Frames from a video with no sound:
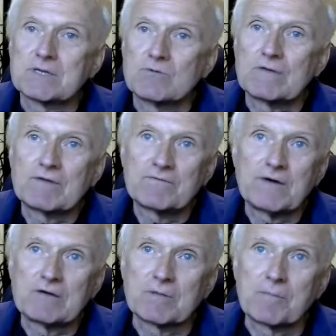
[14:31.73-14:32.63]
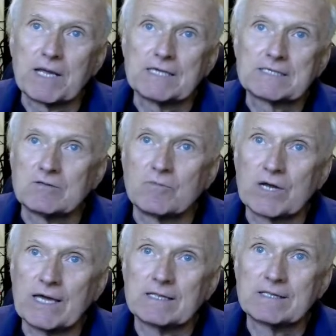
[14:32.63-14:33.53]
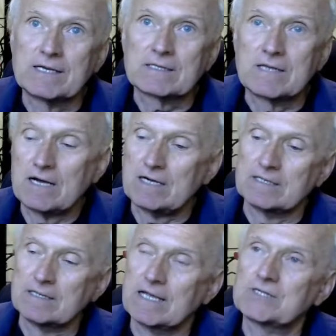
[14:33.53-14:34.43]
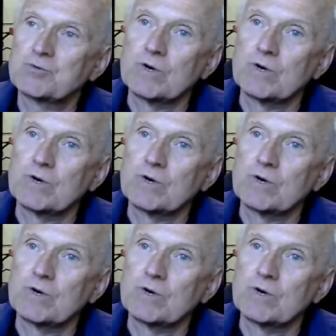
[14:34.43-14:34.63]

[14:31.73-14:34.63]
We haven't found a place in the brain that, that's